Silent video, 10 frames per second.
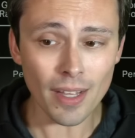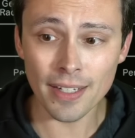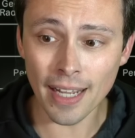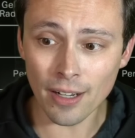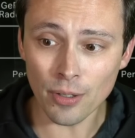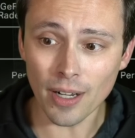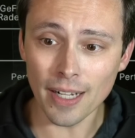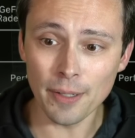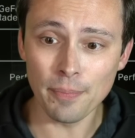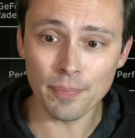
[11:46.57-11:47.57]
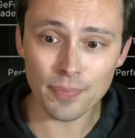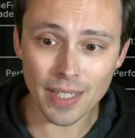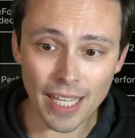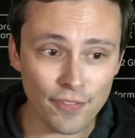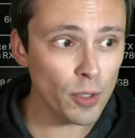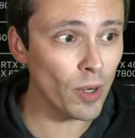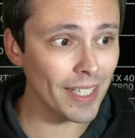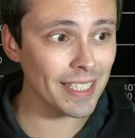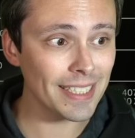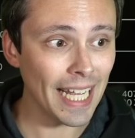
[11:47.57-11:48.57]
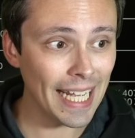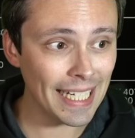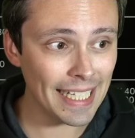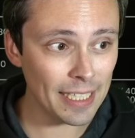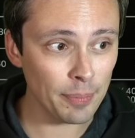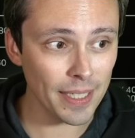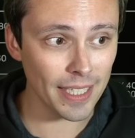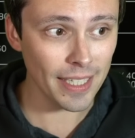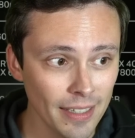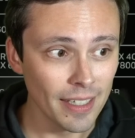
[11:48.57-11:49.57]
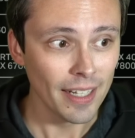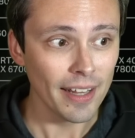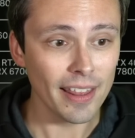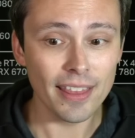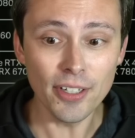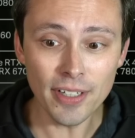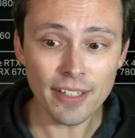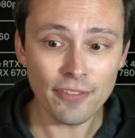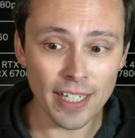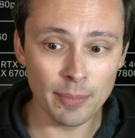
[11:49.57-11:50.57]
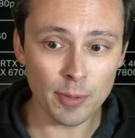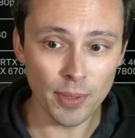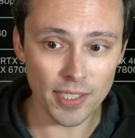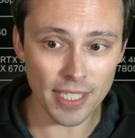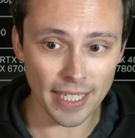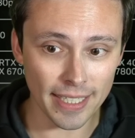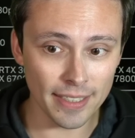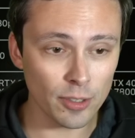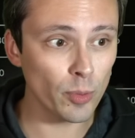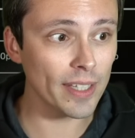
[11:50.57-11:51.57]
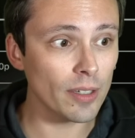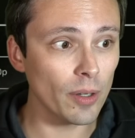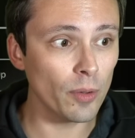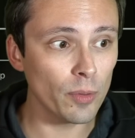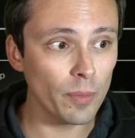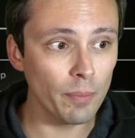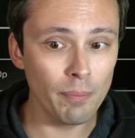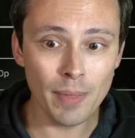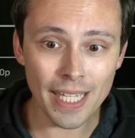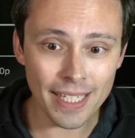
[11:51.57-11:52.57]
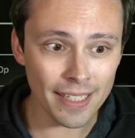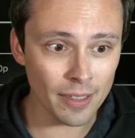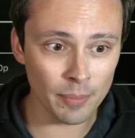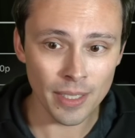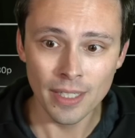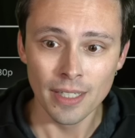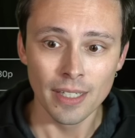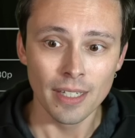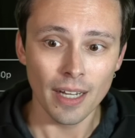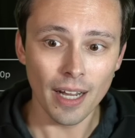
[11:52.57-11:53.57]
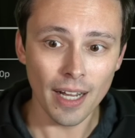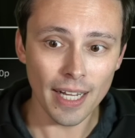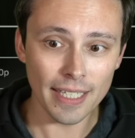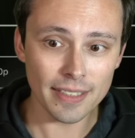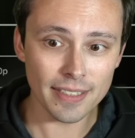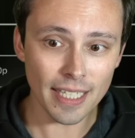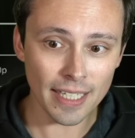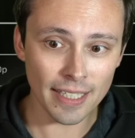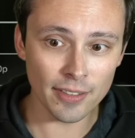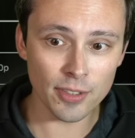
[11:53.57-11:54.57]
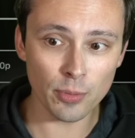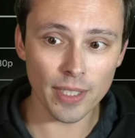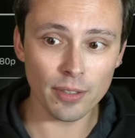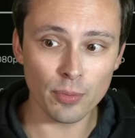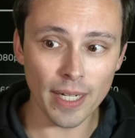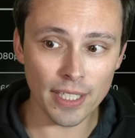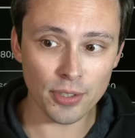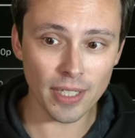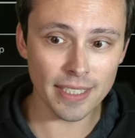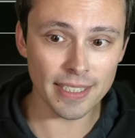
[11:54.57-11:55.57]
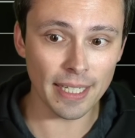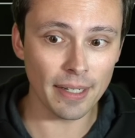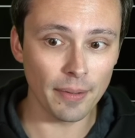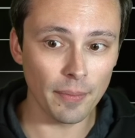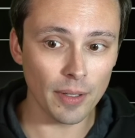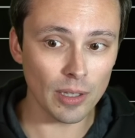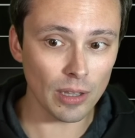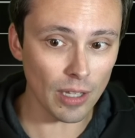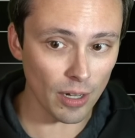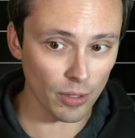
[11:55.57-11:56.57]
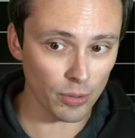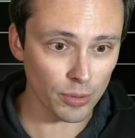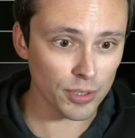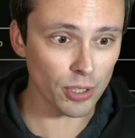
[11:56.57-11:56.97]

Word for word: Now, um, if you want 1080p, 30 frames per second with medium uh, settings with ray tracing low. So